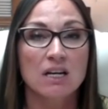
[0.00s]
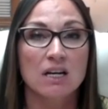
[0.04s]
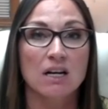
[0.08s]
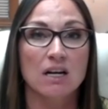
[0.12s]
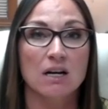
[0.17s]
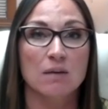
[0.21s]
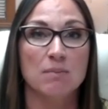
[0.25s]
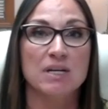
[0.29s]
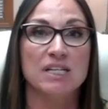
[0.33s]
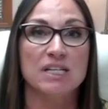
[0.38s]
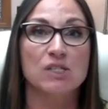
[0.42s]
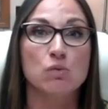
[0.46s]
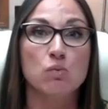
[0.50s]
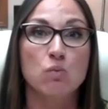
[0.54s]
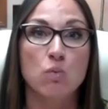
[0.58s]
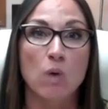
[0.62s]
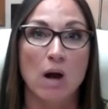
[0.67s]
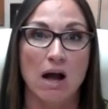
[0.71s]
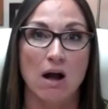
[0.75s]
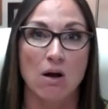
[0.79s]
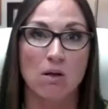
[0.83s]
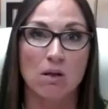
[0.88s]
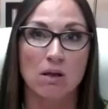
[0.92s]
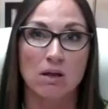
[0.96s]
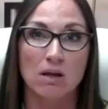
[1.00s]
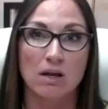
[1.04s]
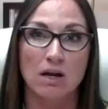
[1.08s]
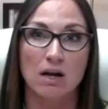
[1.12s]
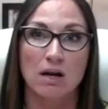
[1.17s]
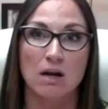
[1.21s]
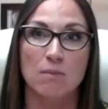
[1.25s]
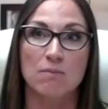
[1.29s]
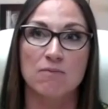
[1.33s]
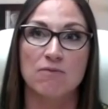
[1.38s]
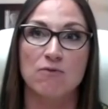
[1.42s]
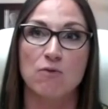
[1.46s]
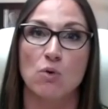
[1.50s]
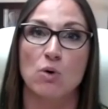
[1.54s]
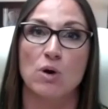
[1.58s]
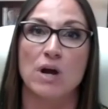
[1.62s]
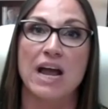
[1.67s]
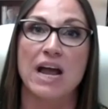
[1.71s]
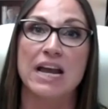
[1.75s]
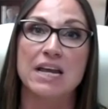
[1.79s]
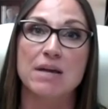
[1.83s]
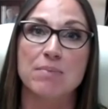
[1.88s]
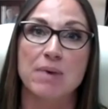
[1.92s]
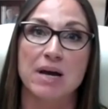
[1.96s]
um, as well um,
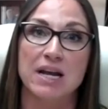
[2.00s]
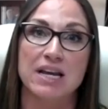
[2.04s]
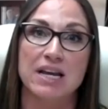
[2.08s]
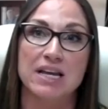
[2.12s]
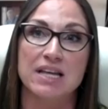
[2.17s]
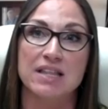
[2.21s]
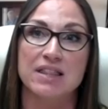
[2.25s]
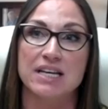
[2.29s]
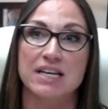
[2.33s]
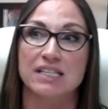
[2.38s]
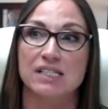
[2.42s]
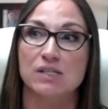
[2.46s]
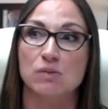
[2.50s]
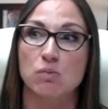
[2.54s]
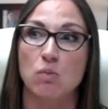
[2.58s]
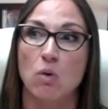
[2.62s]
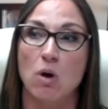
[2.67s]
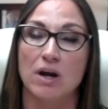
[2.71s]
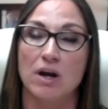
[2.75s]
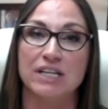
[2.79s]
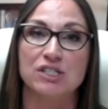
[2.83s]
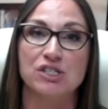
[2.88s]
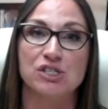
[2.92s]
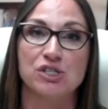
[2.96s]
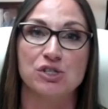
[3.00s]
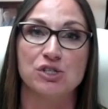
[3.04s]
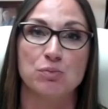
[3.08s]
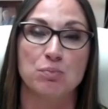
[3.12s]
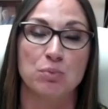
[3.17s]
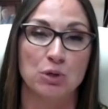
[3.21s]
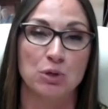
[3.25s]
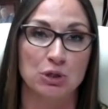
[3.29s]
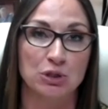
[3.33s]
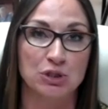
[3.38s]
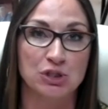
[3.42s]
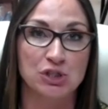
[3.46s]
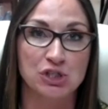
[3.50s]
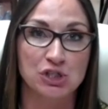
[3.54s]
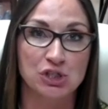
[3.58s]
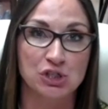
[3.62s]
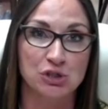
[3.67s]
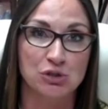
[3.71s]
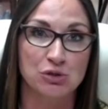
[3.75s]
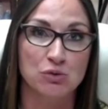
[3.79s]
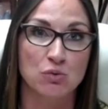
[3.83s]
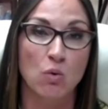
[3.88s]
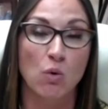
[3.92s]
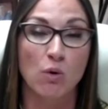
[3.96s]
for anybody that's wanting to
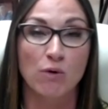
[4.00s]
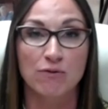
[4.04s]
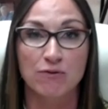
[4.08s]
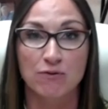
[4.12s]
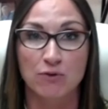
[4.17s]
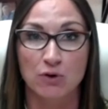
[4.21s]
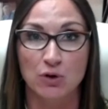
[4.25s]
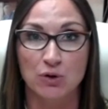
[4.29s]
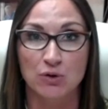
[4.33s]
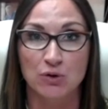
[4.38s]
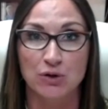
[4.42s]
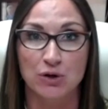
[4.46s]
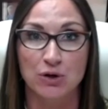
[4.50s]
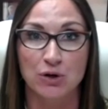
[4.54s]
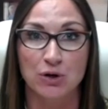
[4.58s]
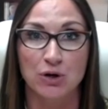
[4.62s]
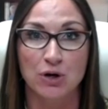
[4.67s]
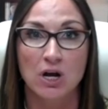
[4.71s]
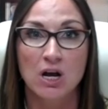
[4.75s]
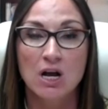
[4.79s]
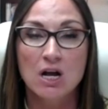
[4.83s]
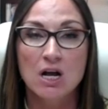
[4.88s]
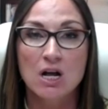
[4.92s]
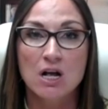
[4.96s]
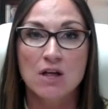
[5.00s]
pursue or further